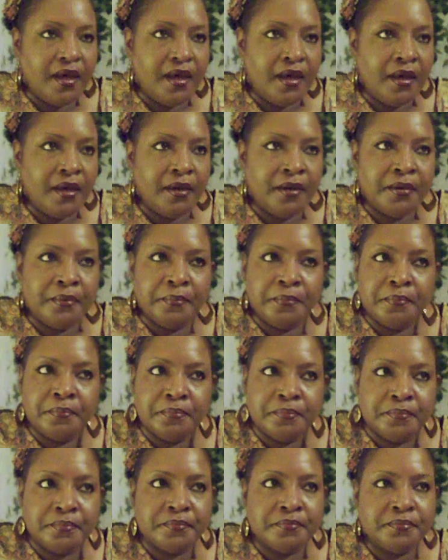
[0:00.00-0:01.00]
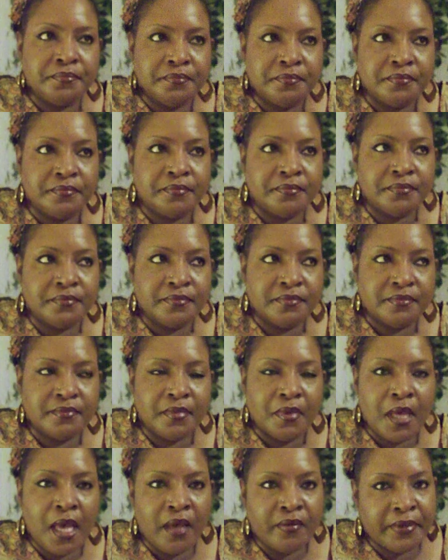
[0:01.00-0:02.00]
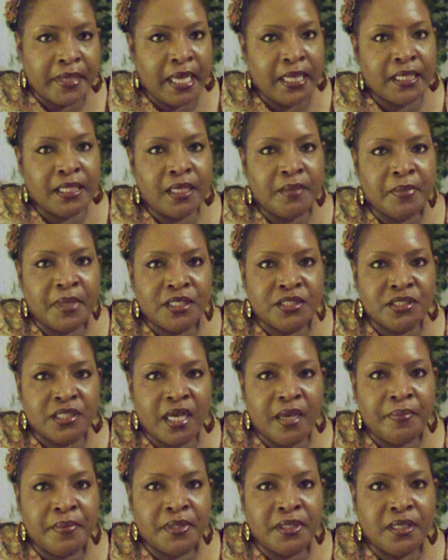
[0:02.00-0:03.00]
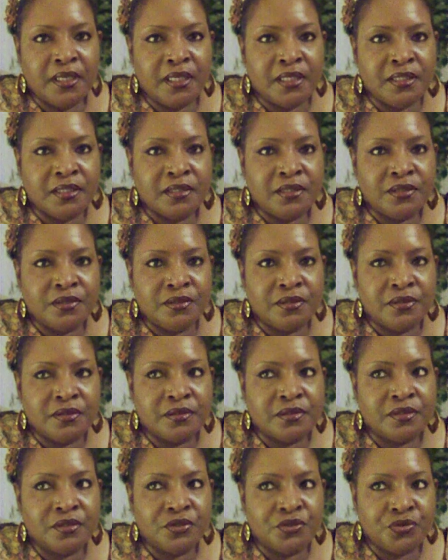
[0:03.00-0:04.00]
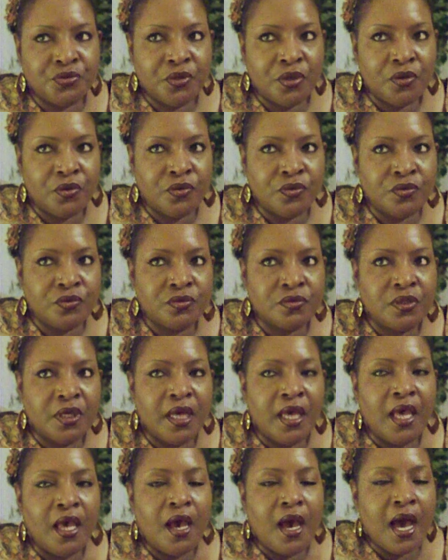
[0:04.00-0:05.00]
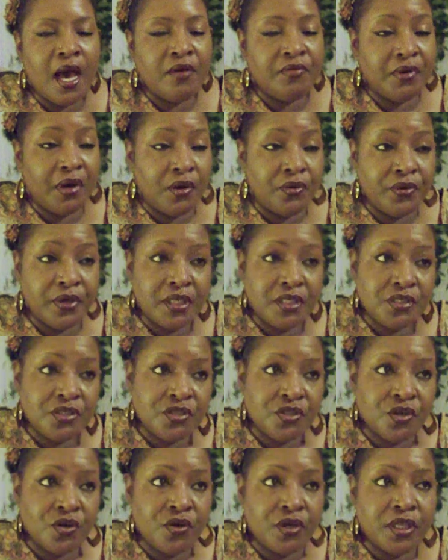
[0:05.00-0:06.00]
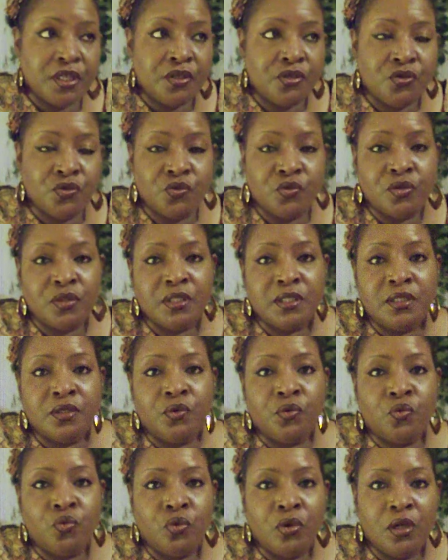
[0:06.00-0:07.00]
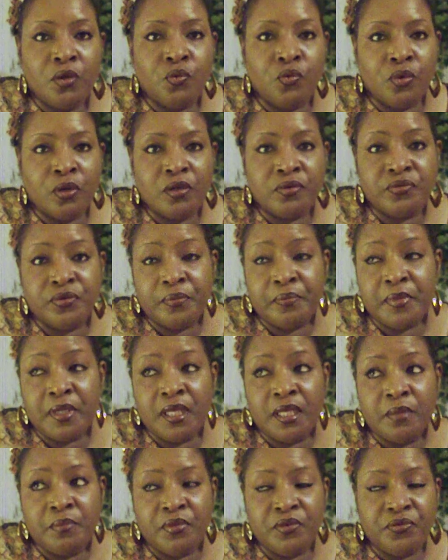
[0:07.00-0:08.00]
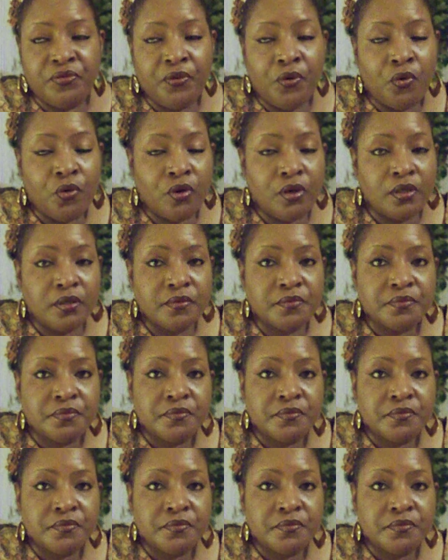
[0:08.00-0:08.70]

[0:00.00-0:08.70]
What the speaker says: Um, I've got to get my shopping under control. I've already started doing what worked for me before.